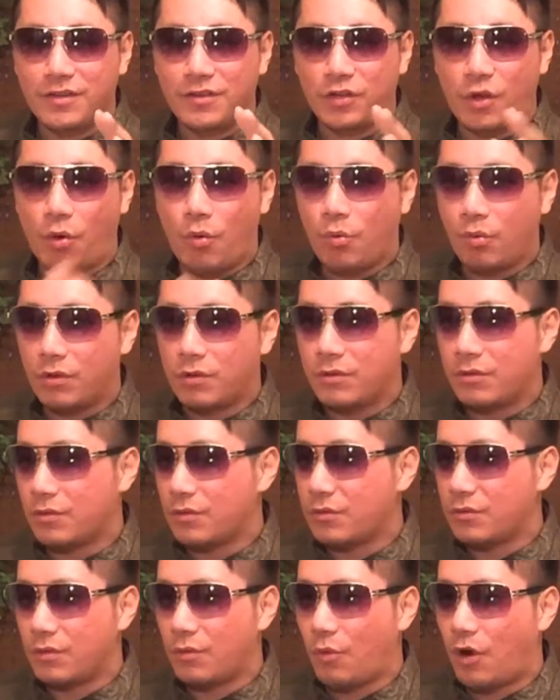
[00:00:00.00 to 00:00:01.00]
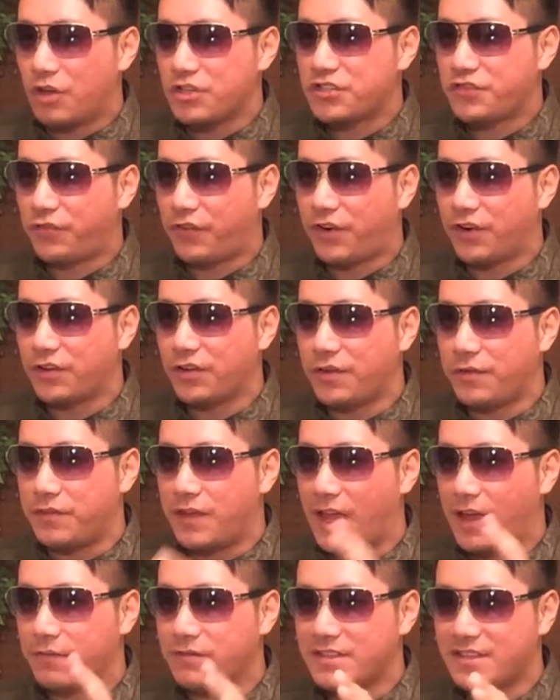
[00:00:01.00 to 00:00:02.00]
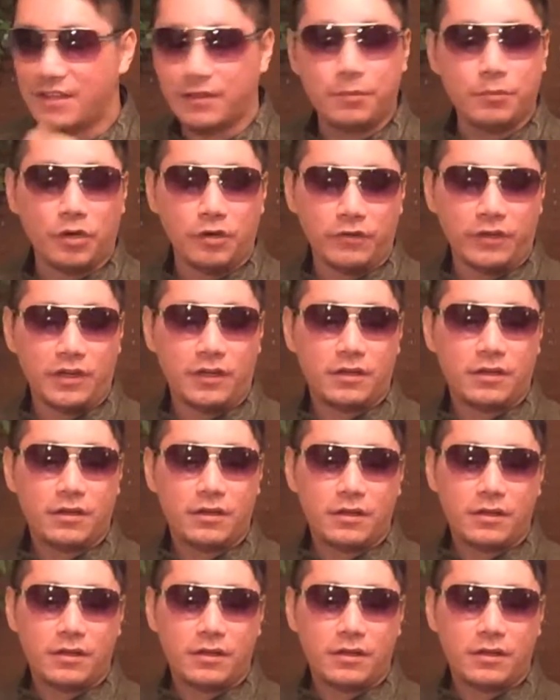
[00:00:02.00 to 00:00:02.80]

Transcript: don't watch further if you haven't seen the movie.